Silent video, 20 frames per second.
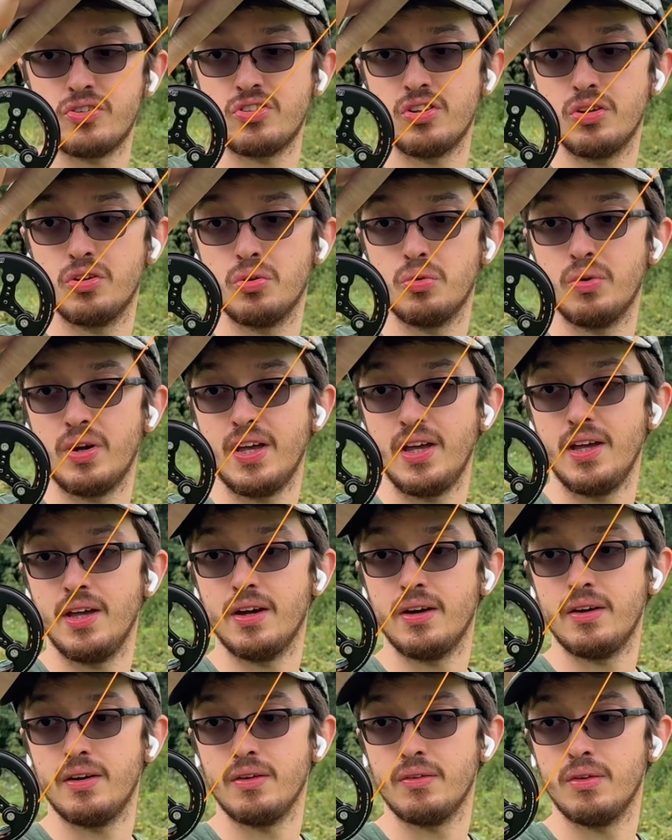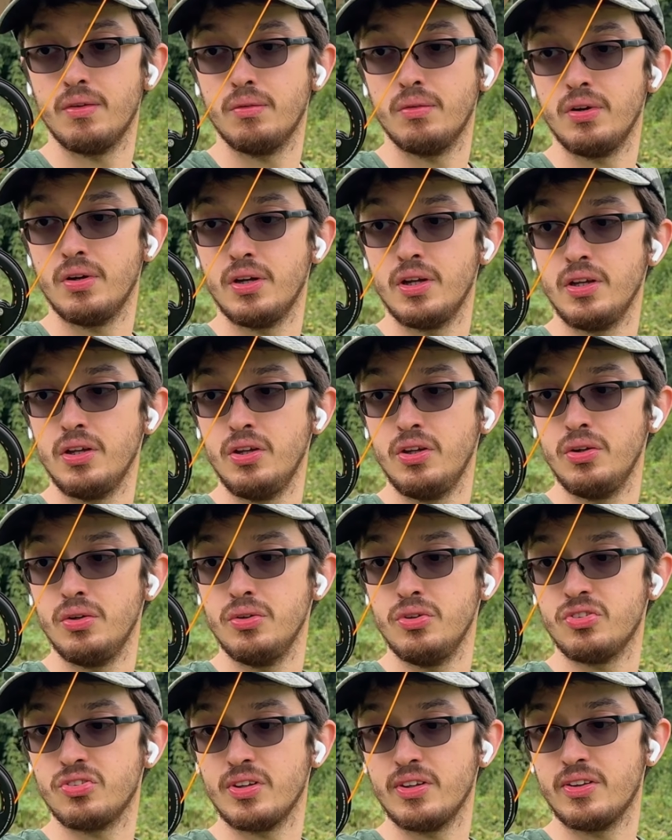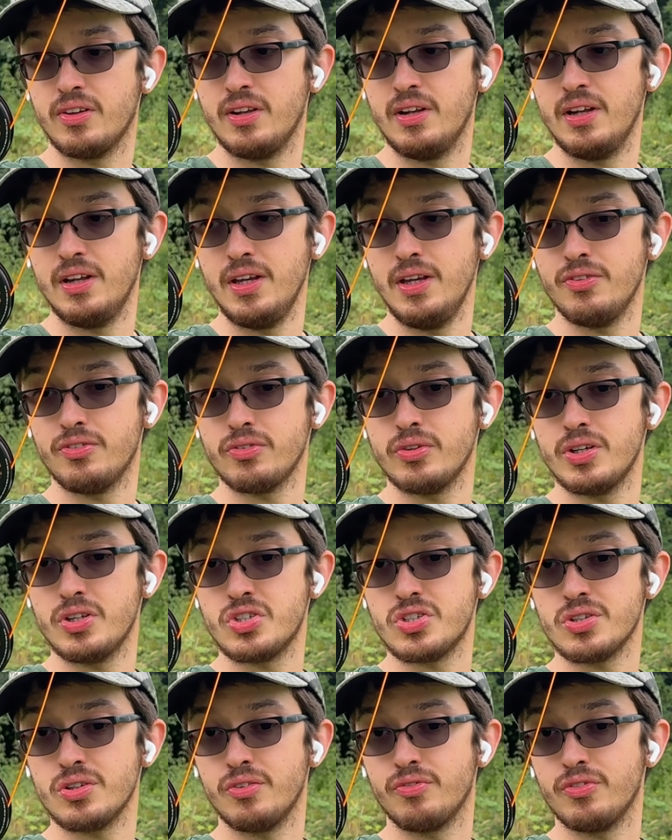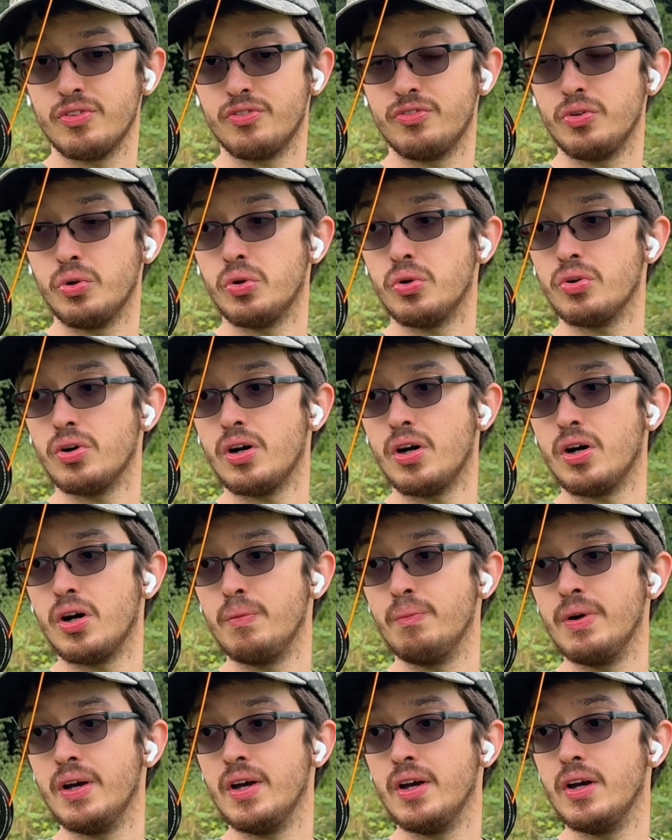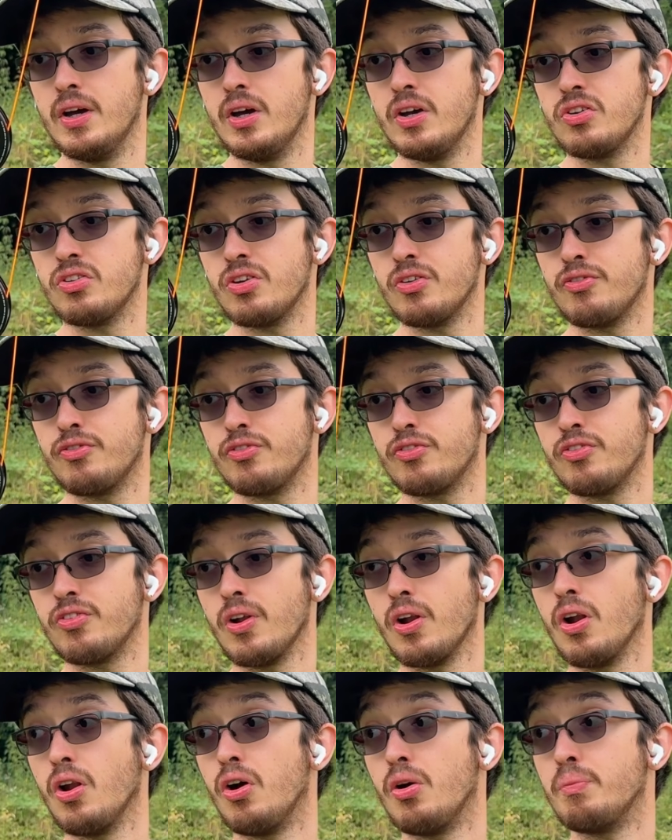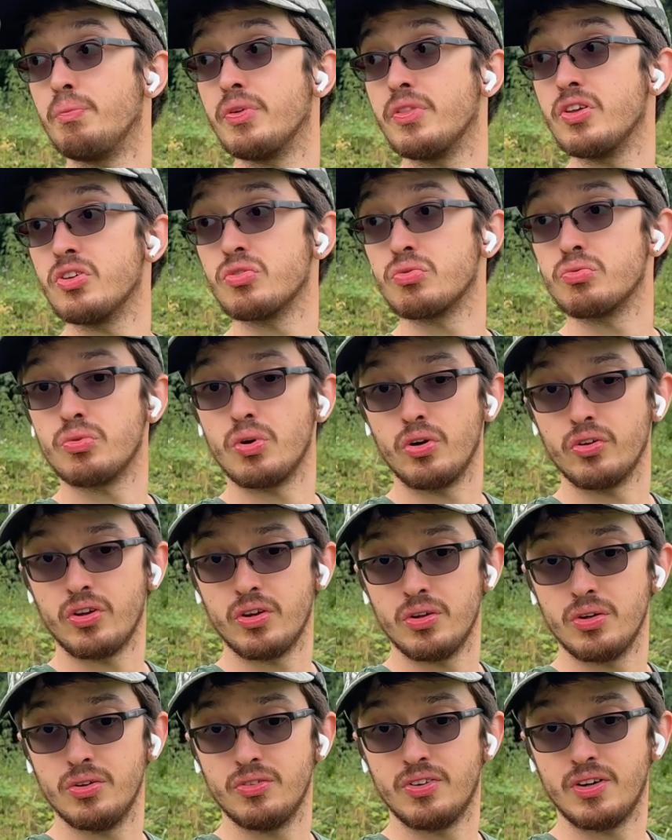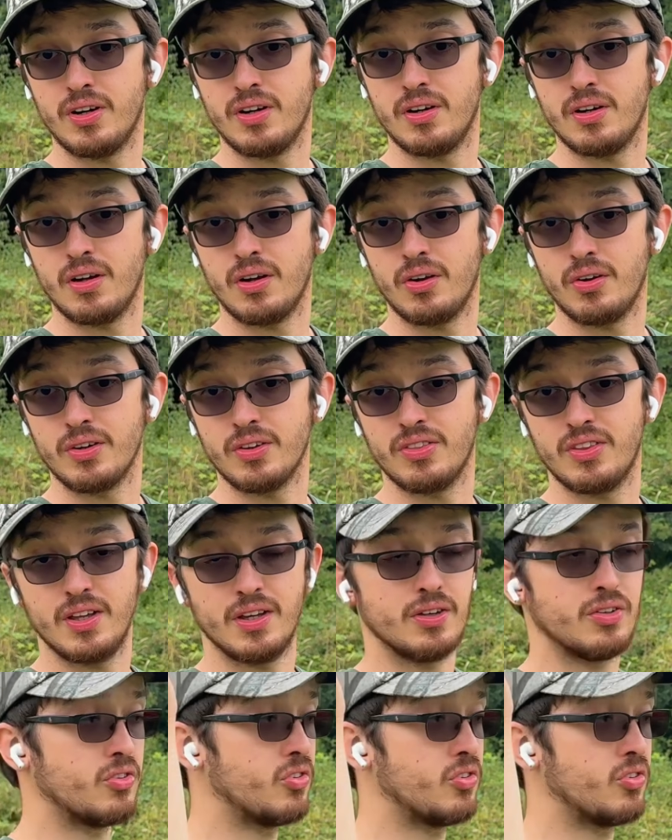vertical here. We're going to use the leverage of the forearm to flop this rod over like